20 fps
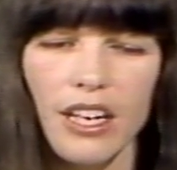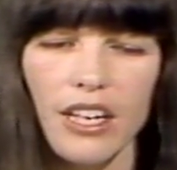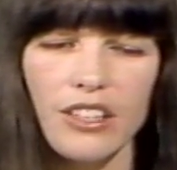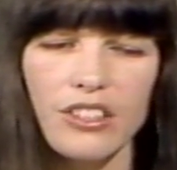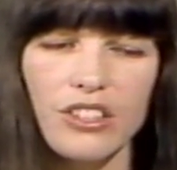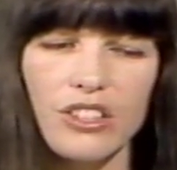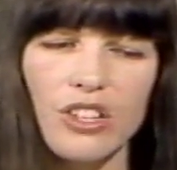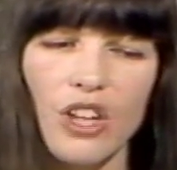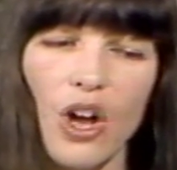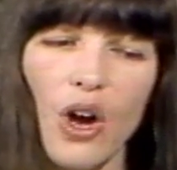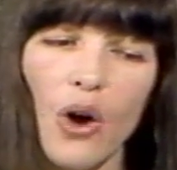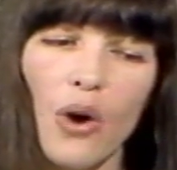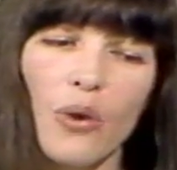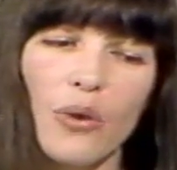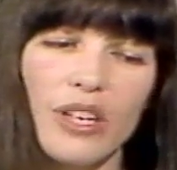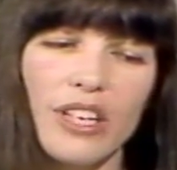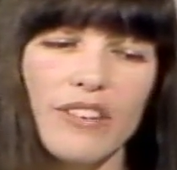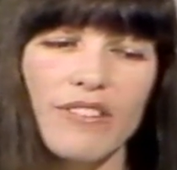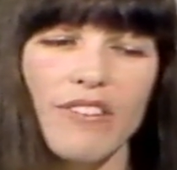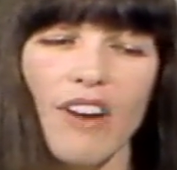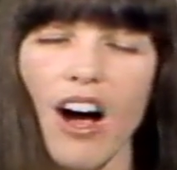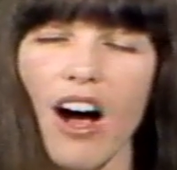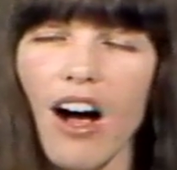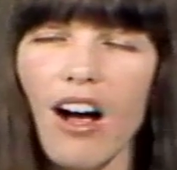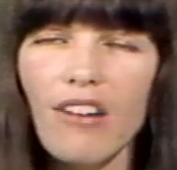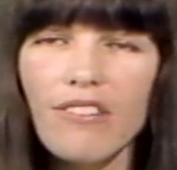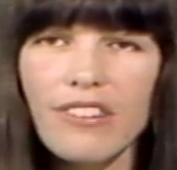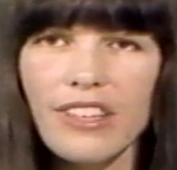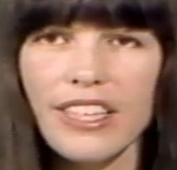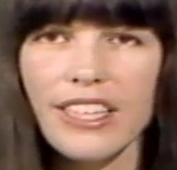a slow
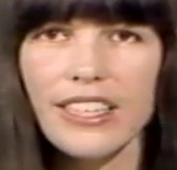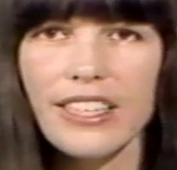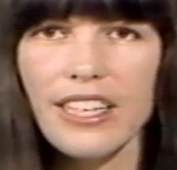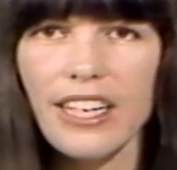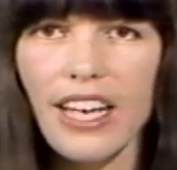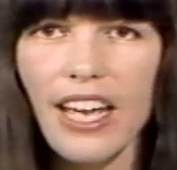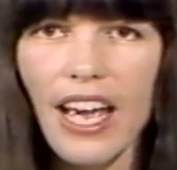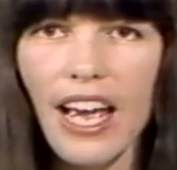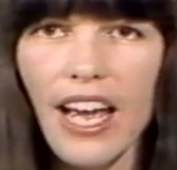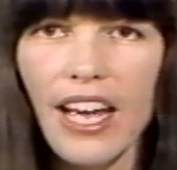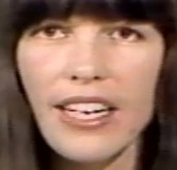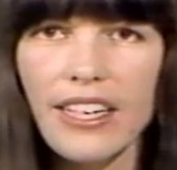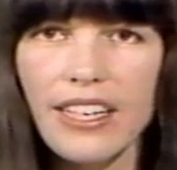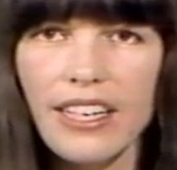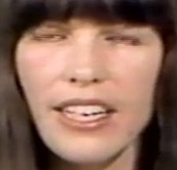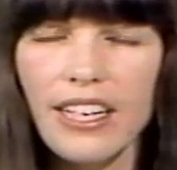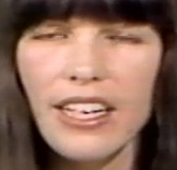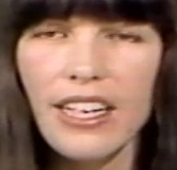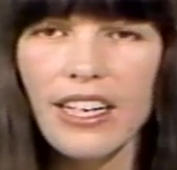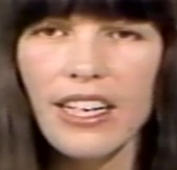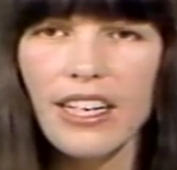evolving and